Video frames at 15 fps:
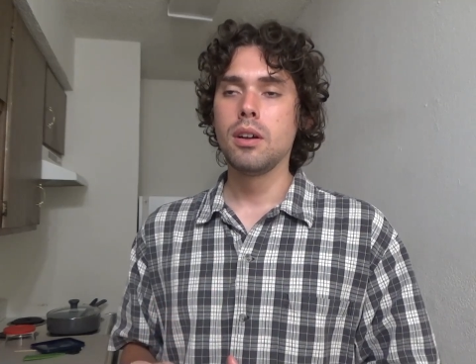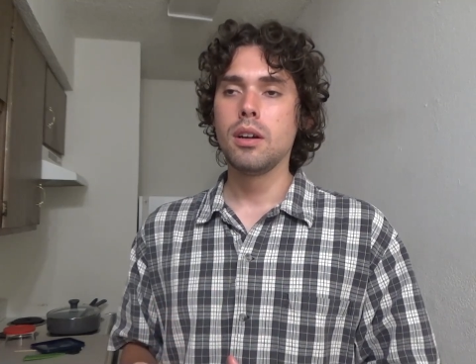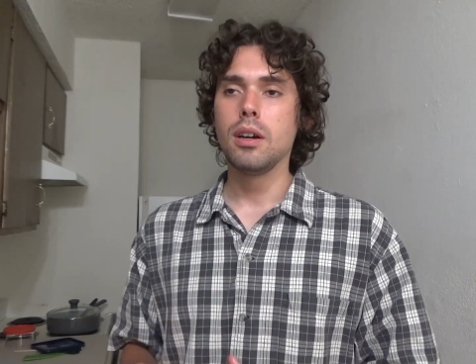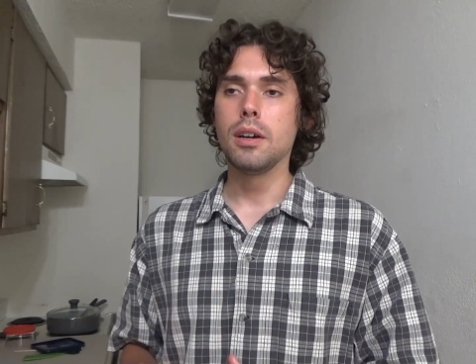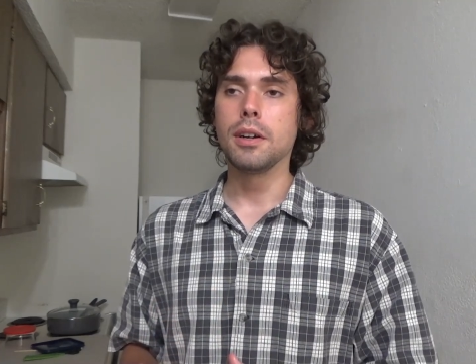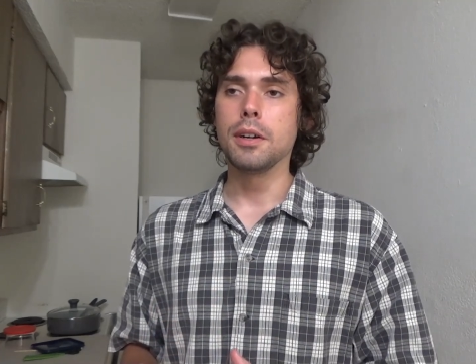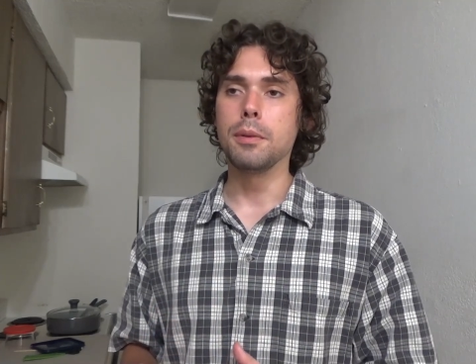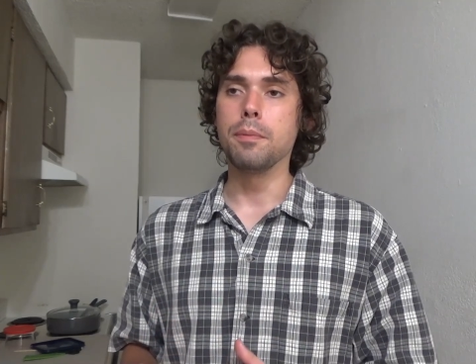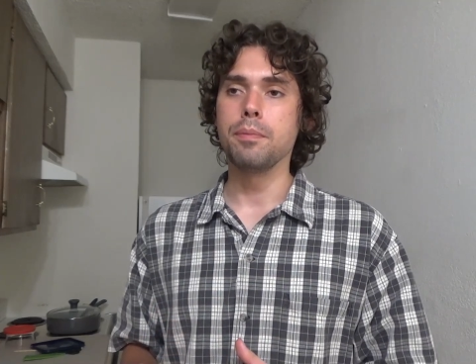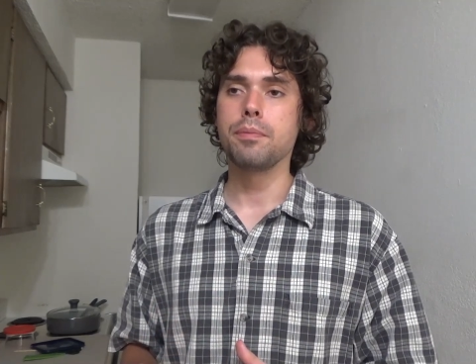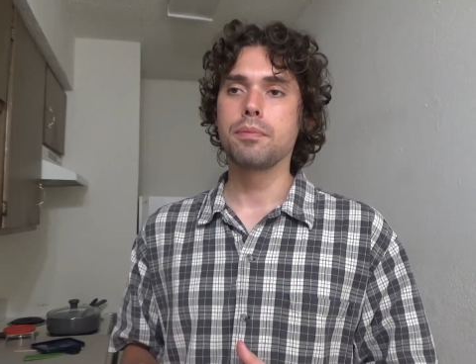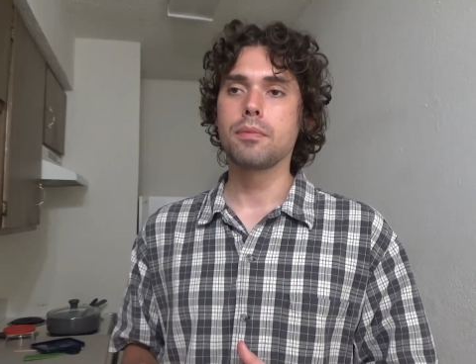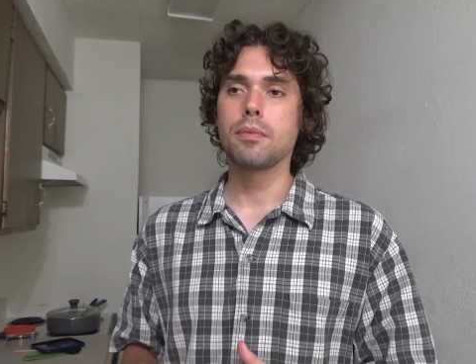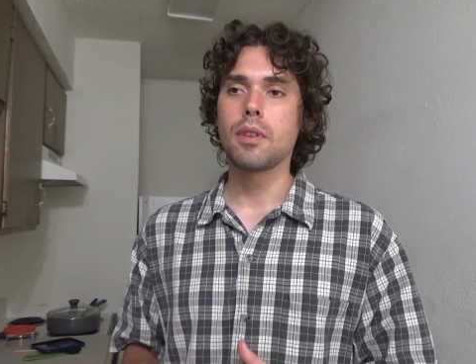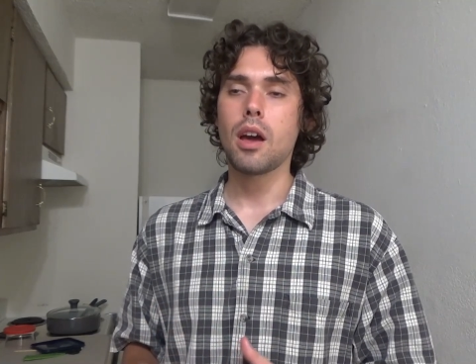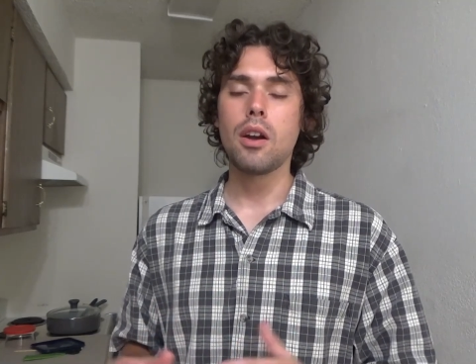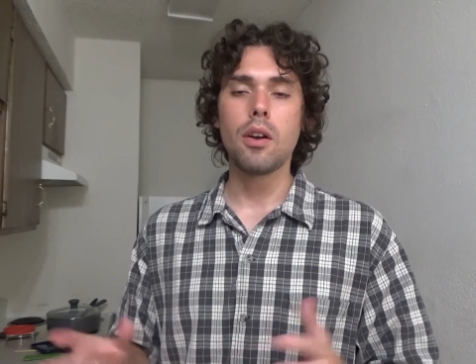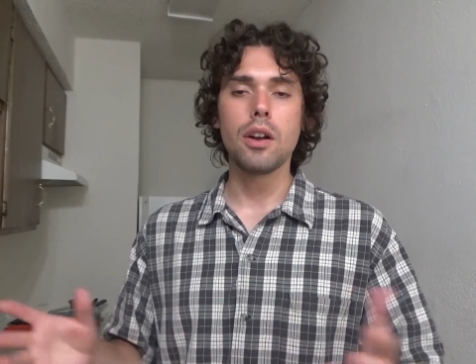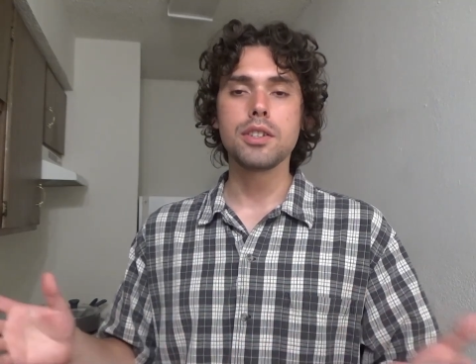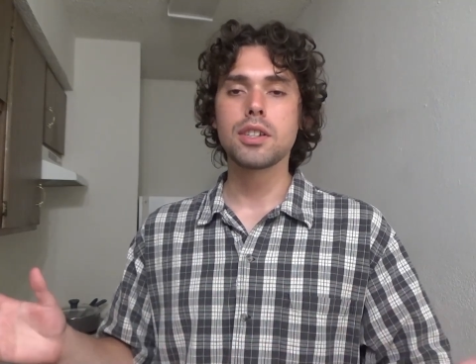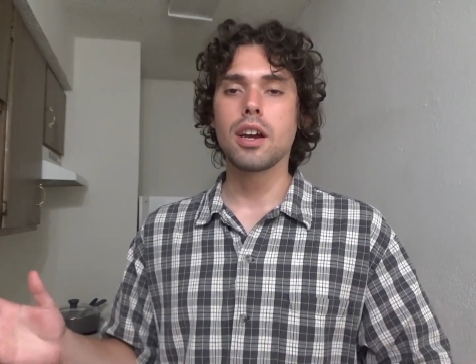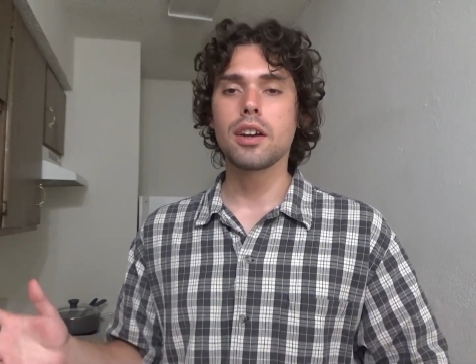I don't know, I
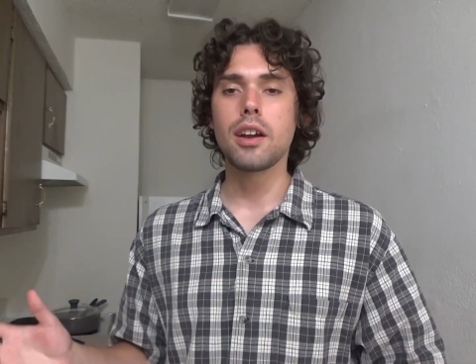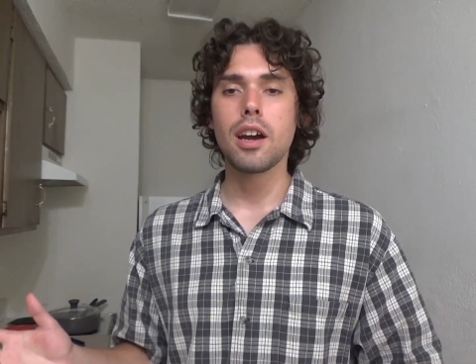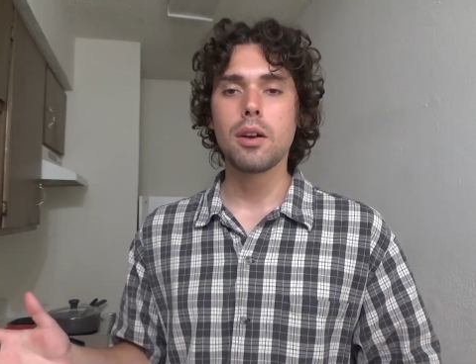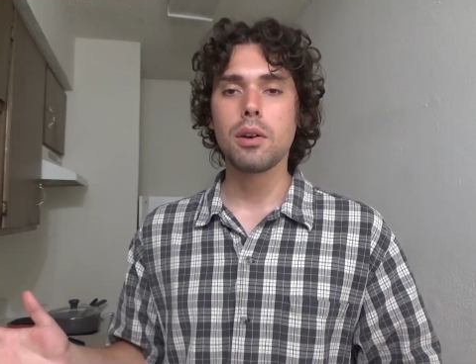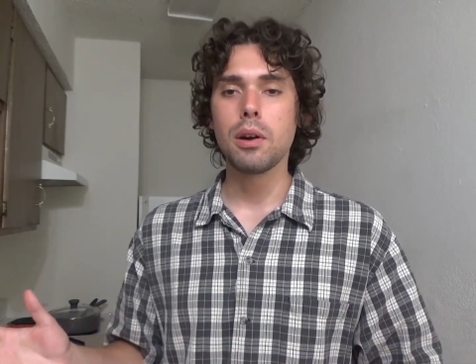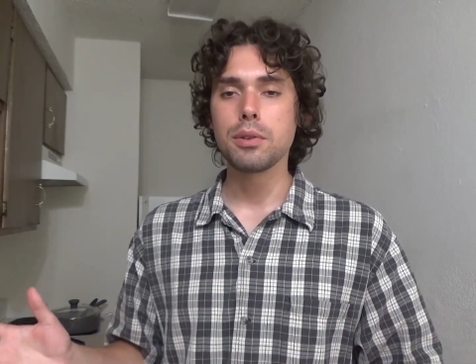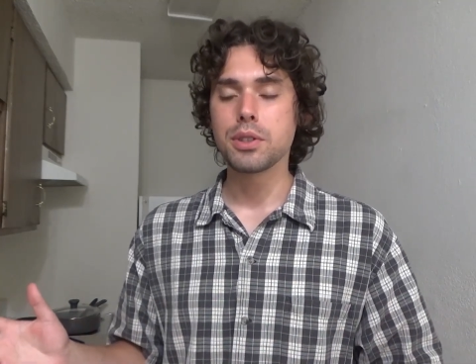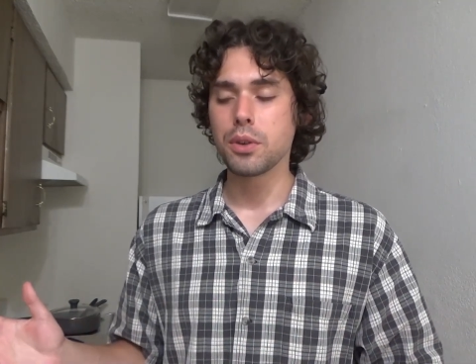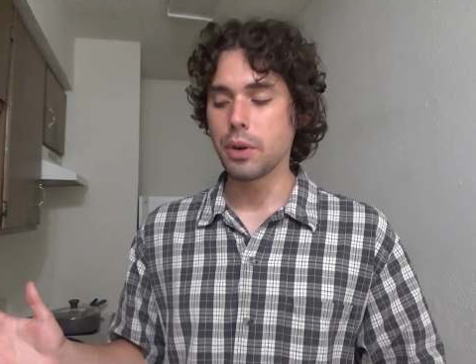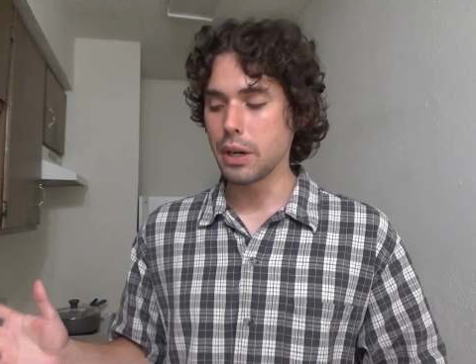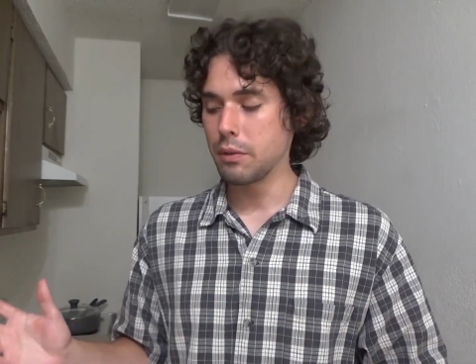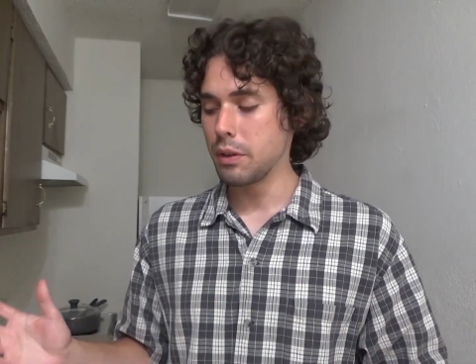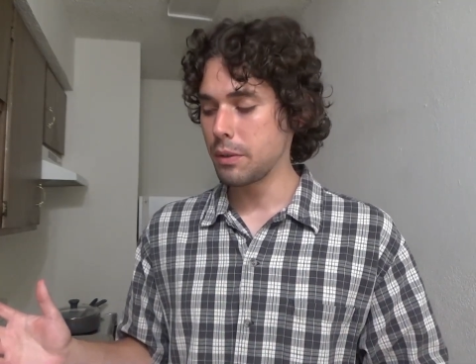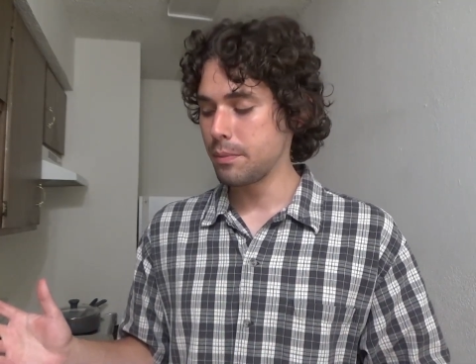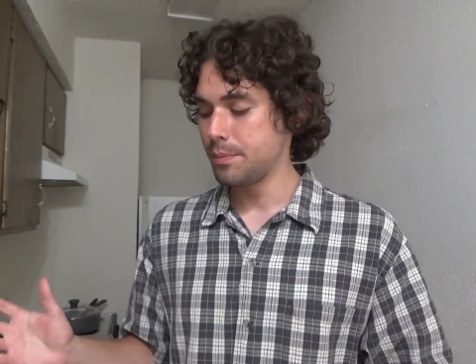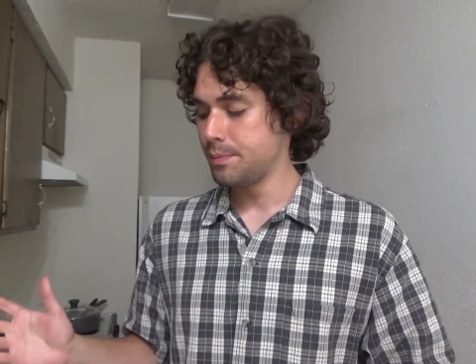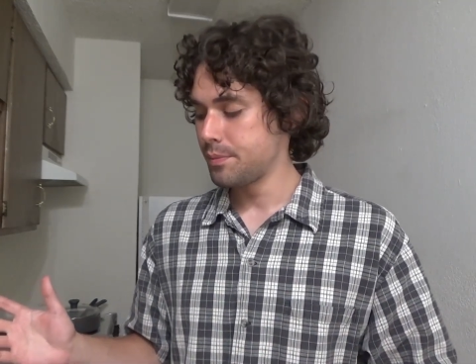just got kind of what I was craving,